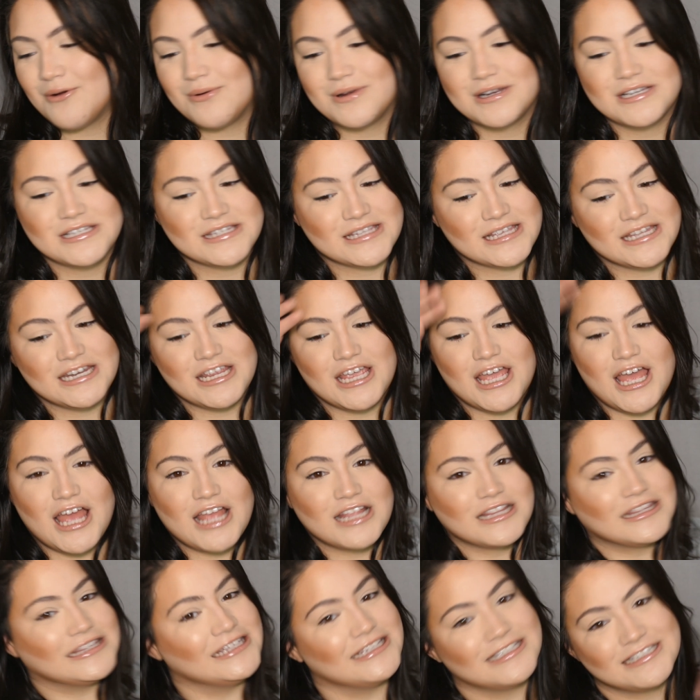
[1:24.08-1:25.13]
We're just gonna
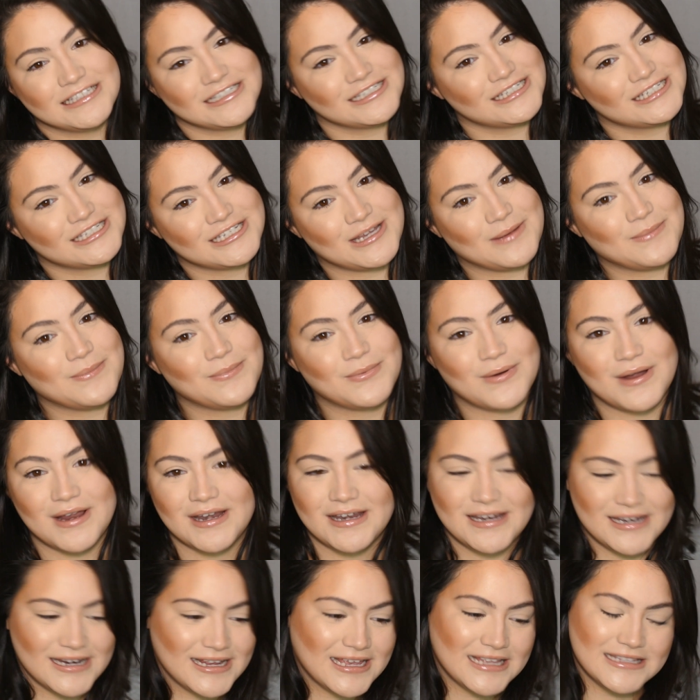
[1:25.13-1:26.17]
jump right
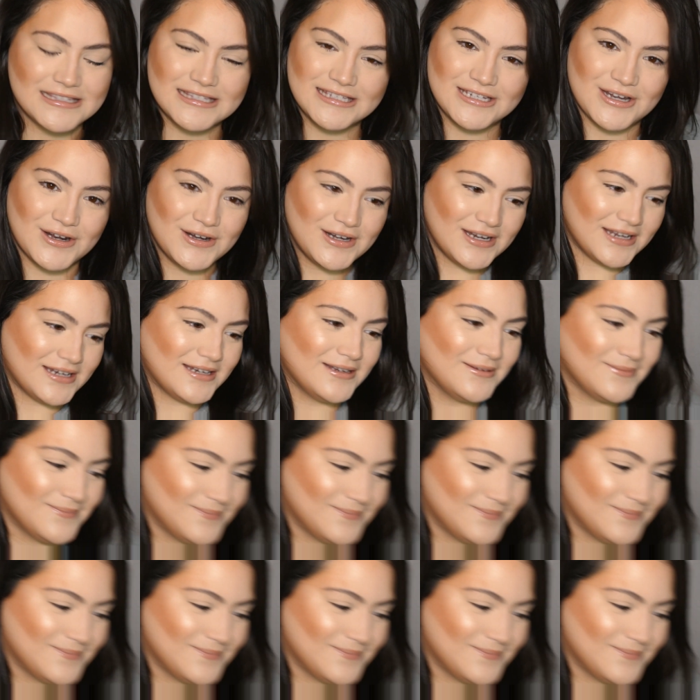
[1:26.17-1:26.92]
in and get started.